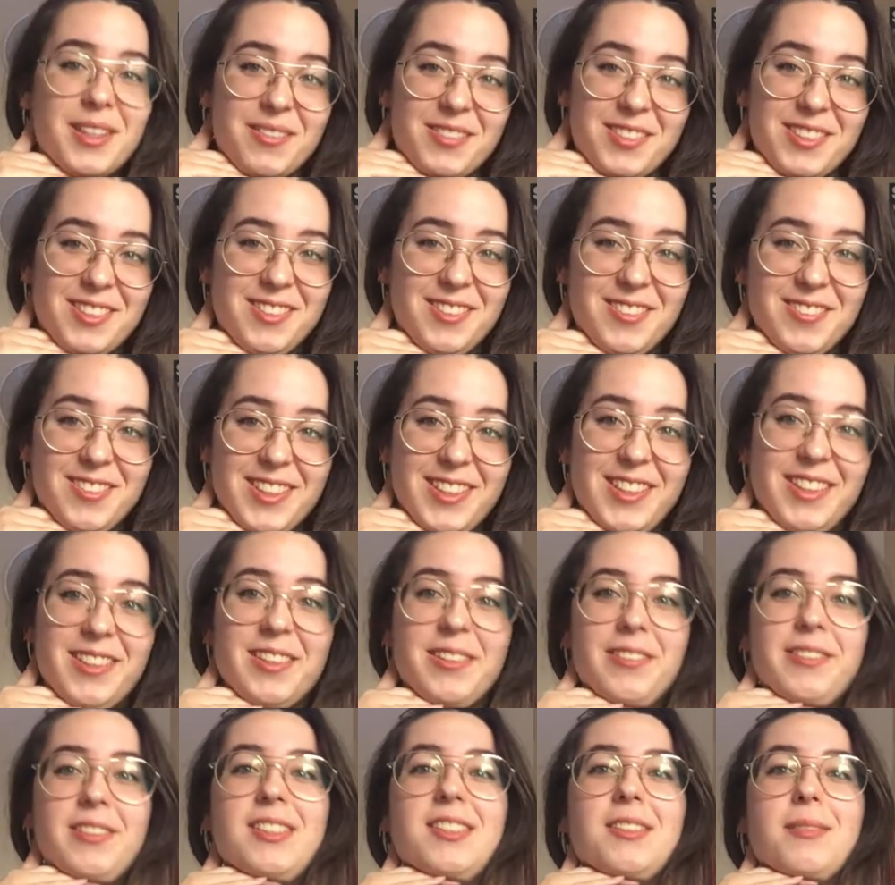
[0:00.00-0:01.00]
I'm just really
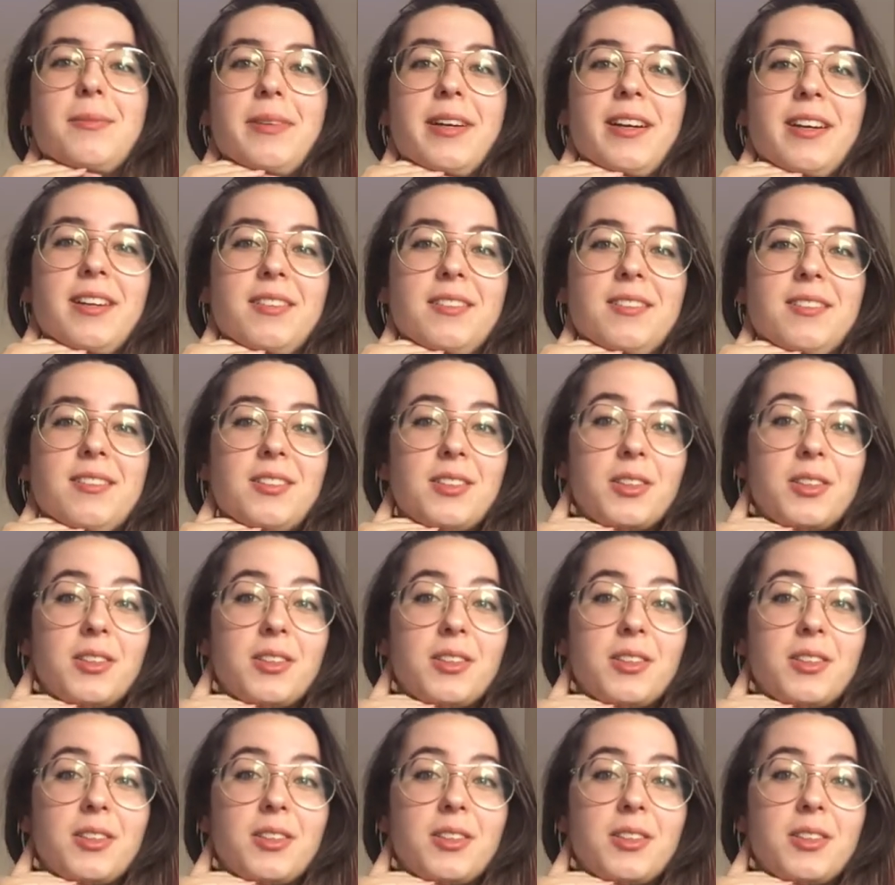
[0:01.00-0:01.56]
nervous about